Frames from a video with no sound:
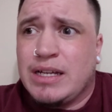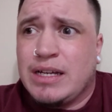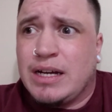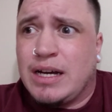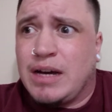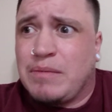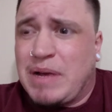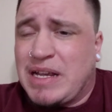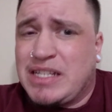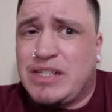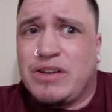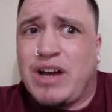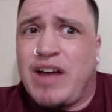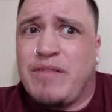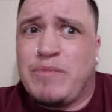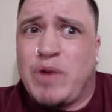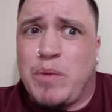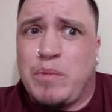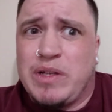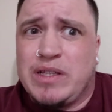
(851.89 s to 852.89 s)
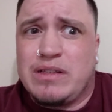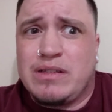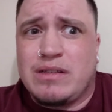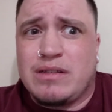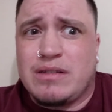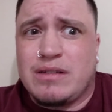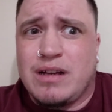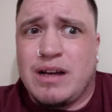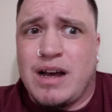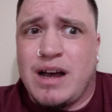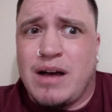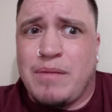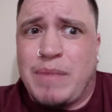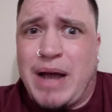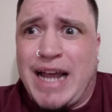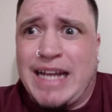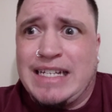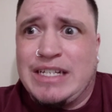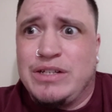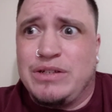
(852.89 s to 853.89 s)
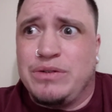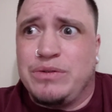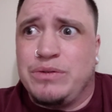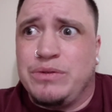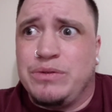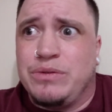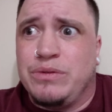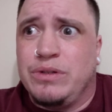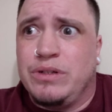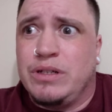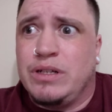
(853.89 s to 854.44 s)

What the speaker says: I still have moments. I do